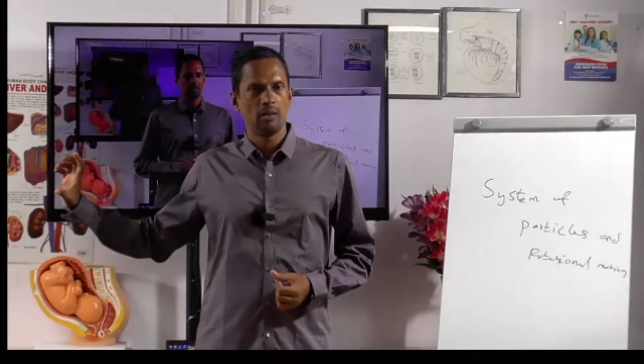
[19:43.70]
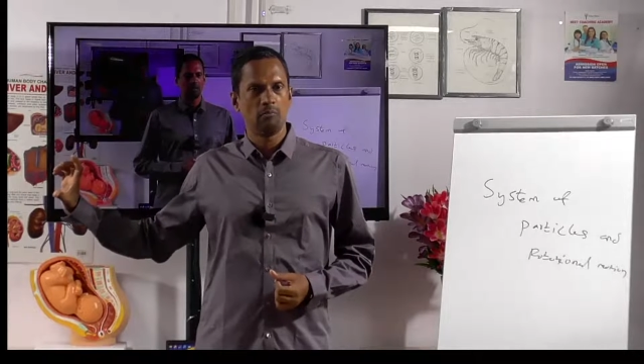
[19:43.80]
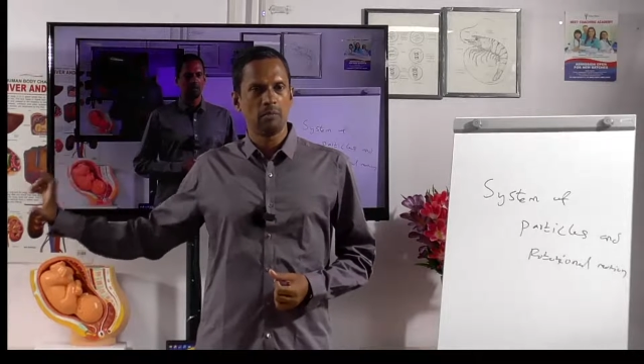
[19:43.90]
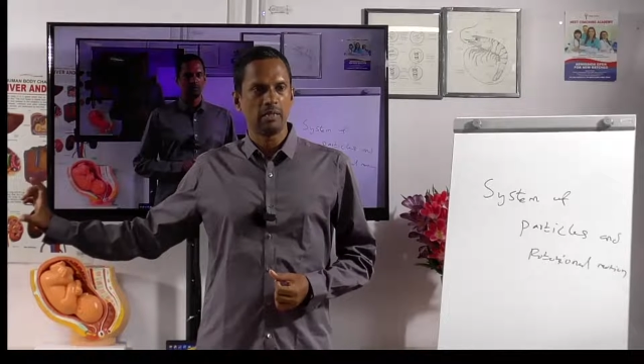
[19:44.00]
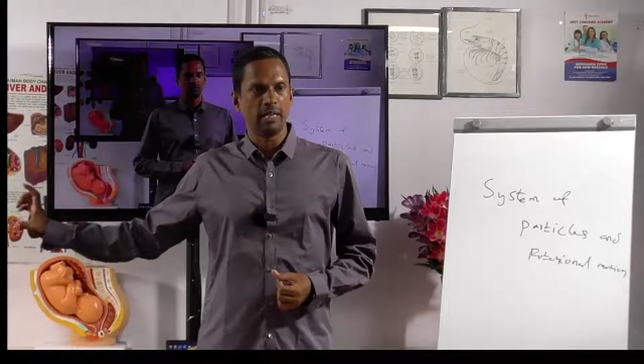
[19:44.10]

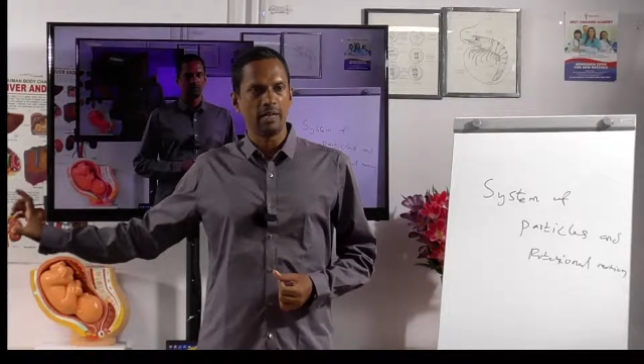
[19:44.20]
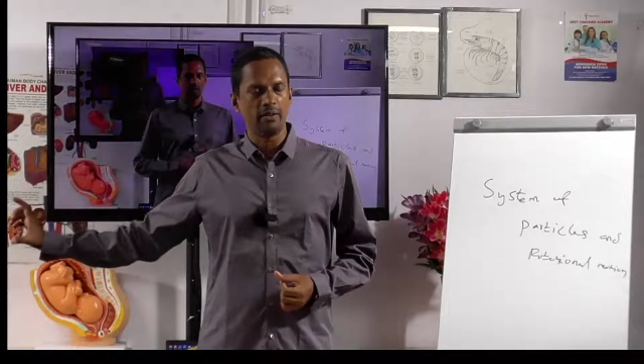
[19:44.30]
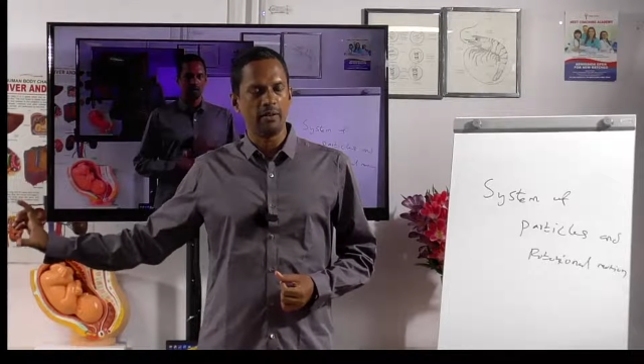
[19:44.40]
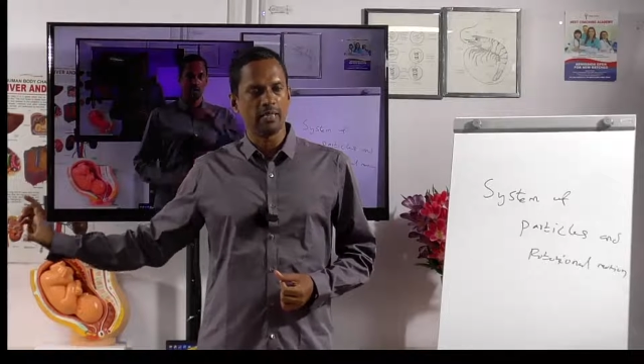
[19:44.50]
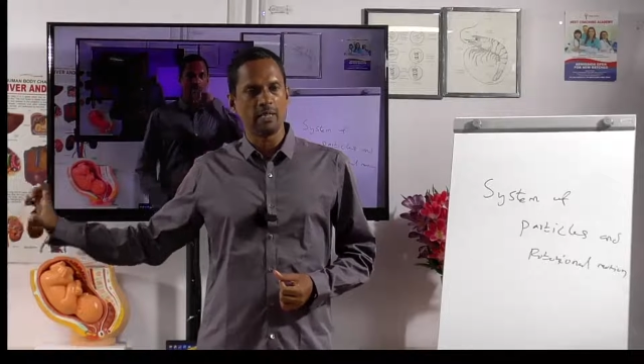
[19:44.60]

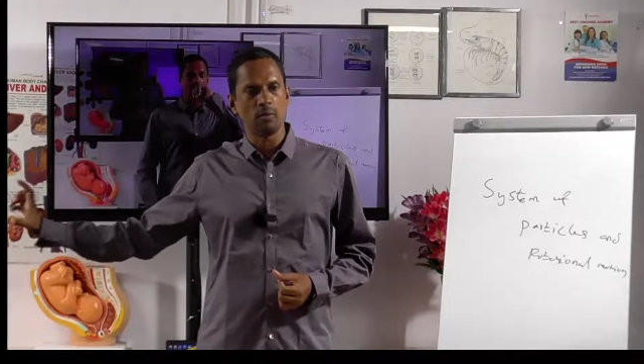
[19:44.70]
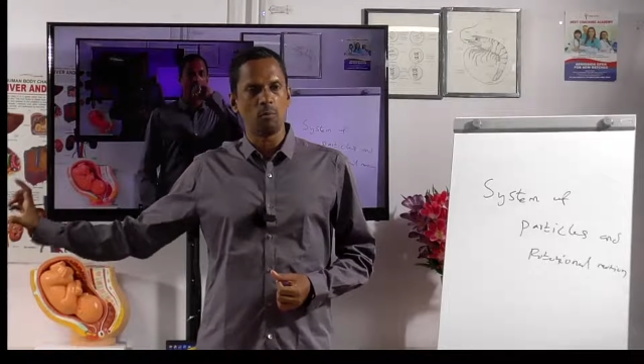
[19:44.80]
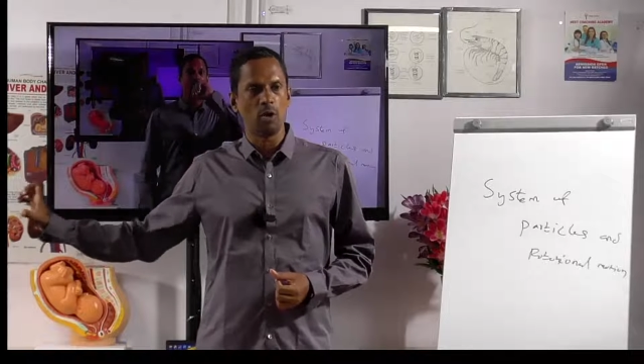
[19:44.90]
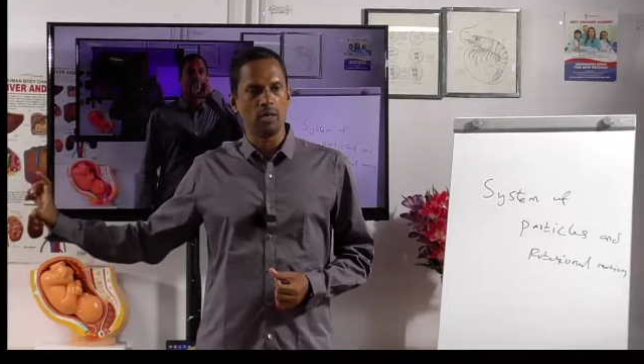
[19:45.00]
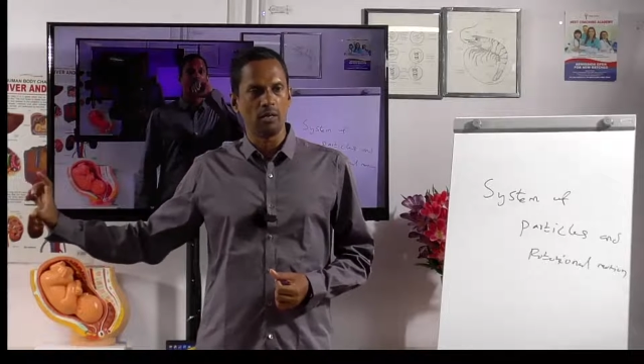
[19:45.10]
center
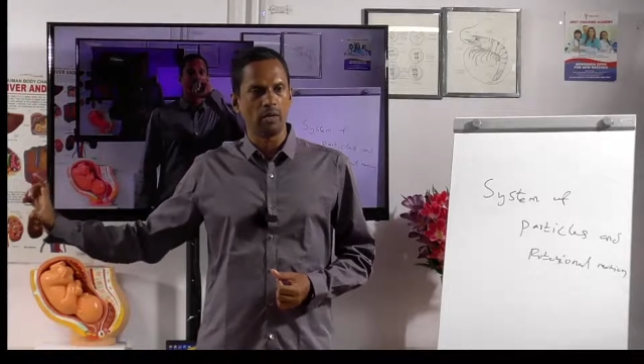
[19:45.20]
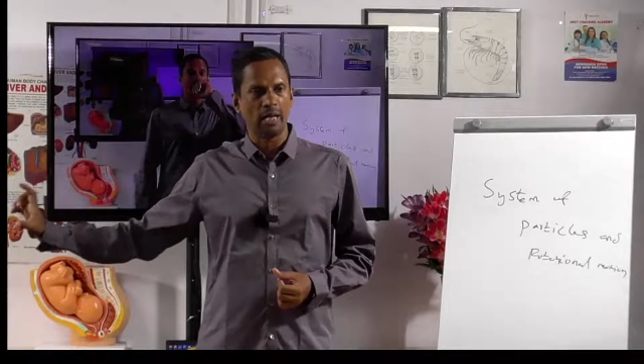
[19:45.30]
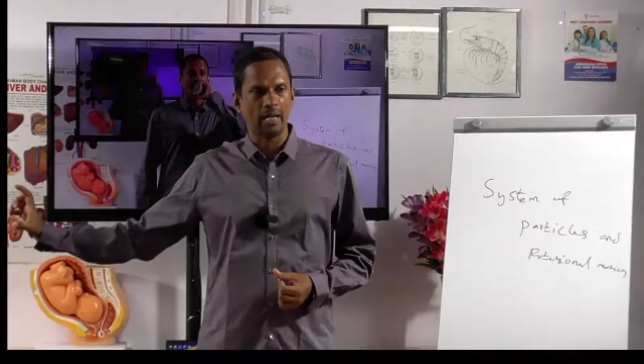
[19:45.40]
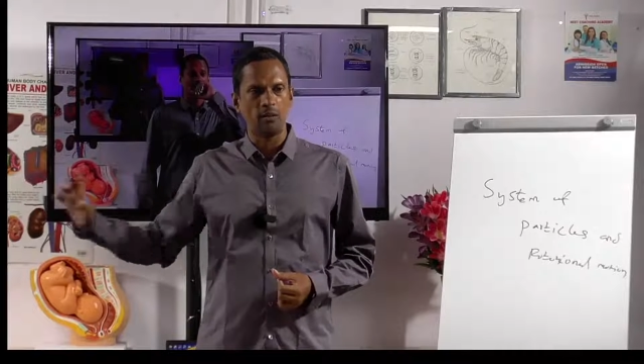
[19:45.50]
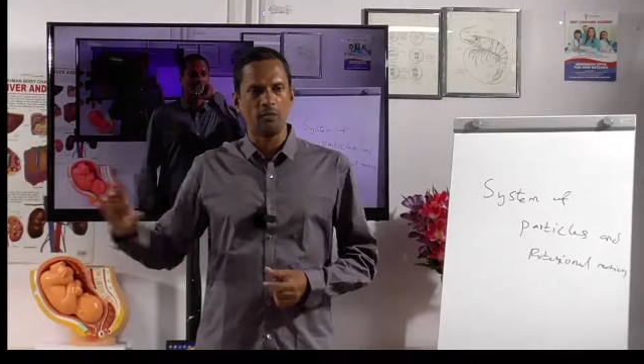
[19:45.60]
body.
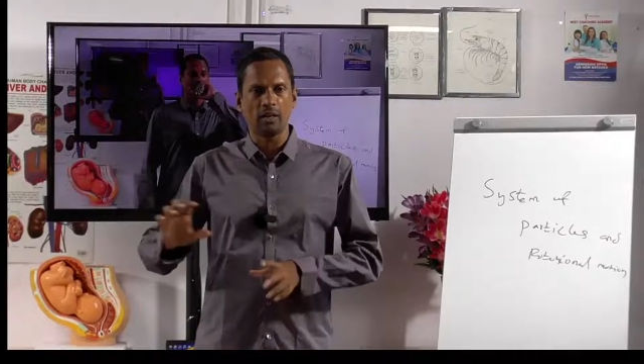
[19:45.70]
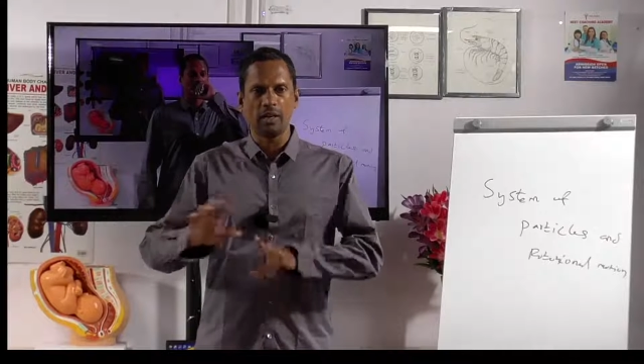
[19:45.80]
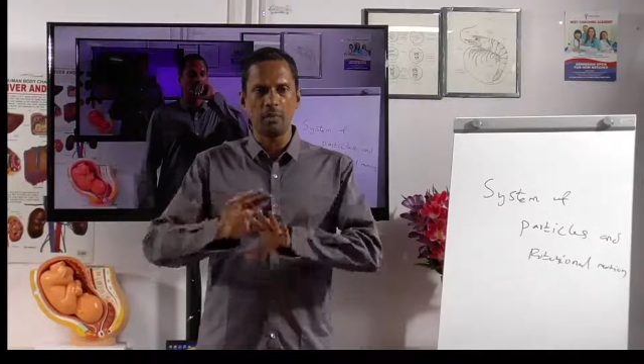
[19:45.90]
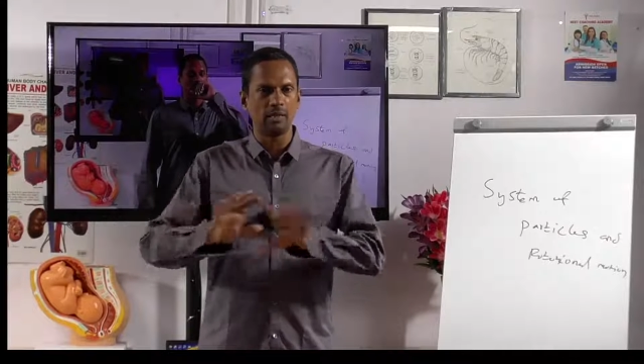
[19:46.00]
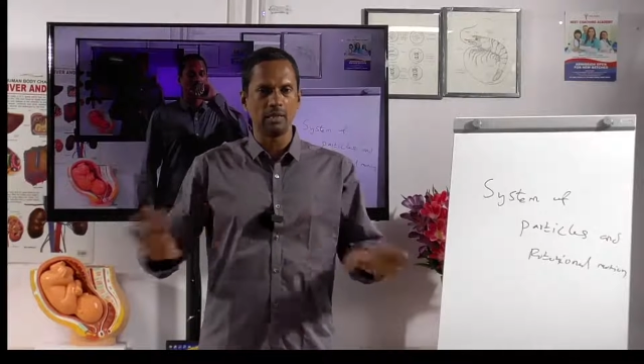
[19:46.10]
Okay, you forget
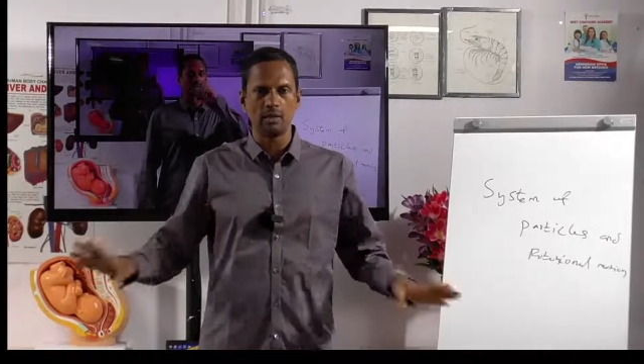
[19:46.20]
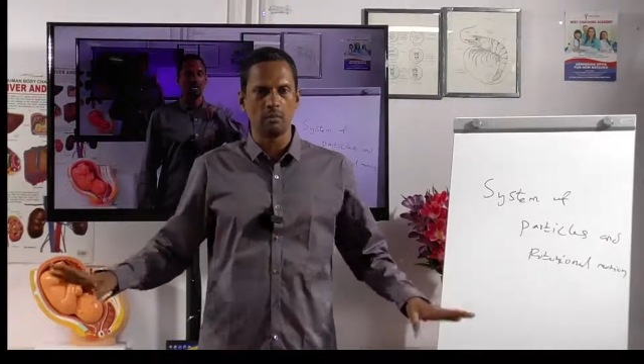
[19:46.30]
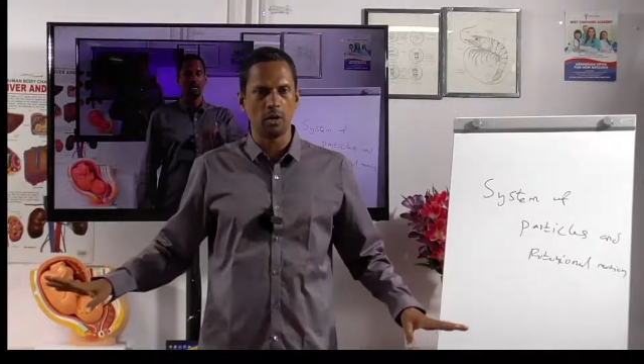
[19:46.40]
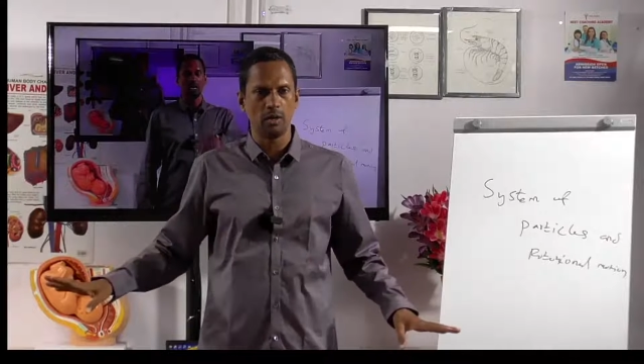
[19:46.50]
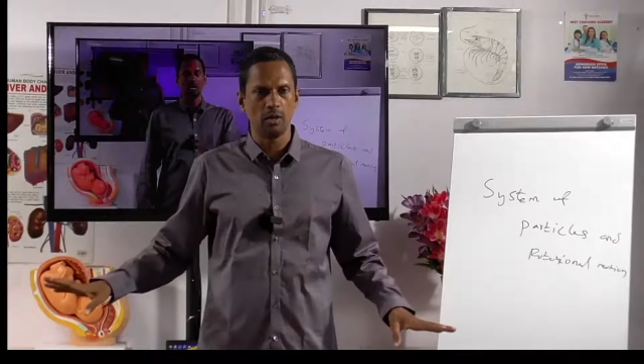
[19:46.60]
about center
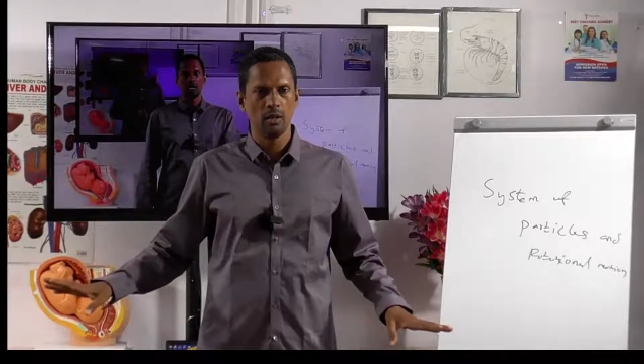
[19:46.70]
body.